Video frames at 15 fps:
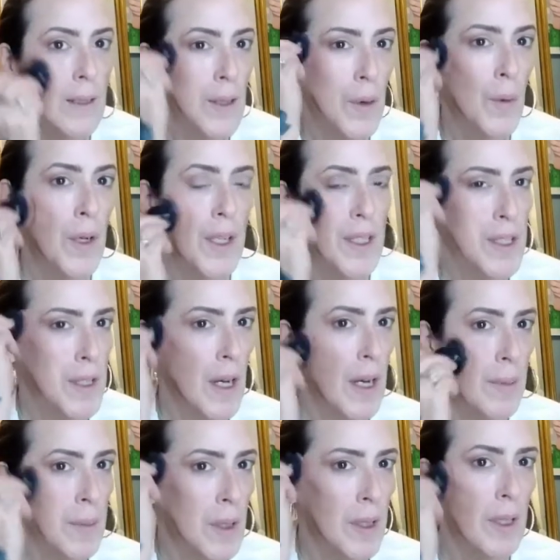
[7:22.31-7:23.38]
Which,
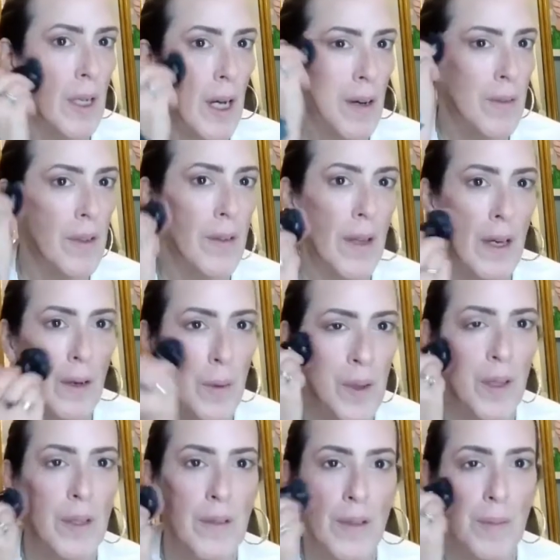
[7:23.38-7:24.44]
I'm going to cover that
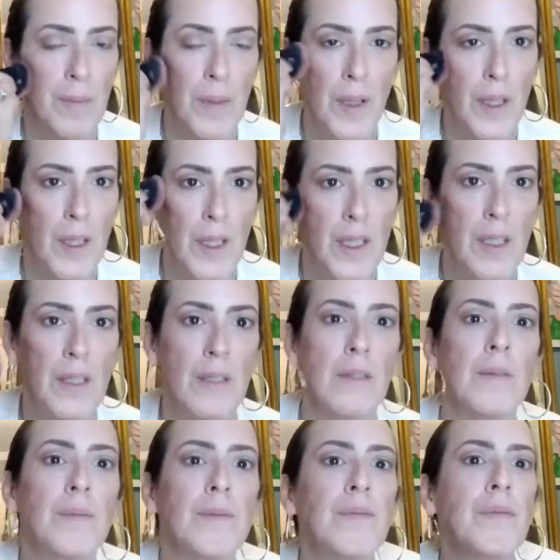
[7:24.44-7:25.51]
with some blush.
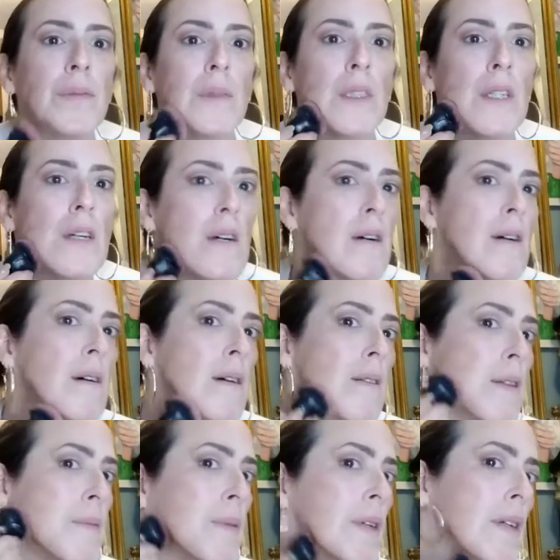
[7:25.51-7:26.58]
And
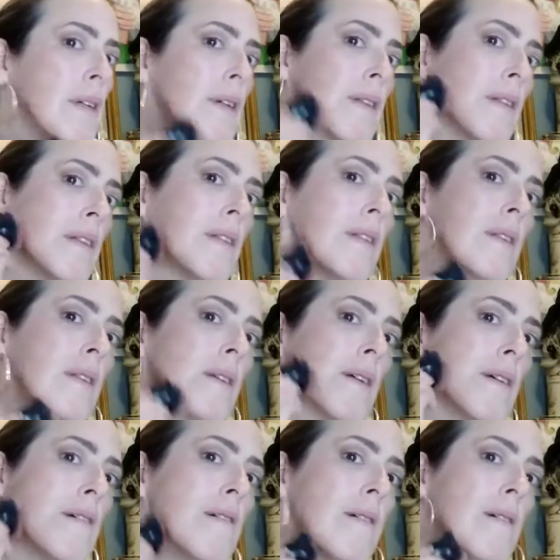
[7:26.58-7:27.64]
then I'm going to get this
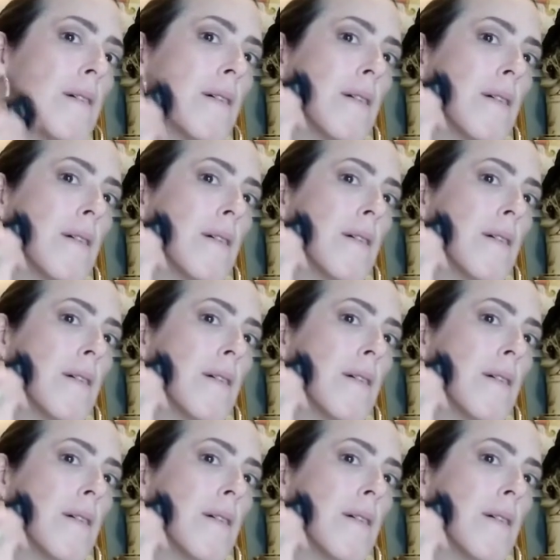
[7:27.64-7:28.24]
here.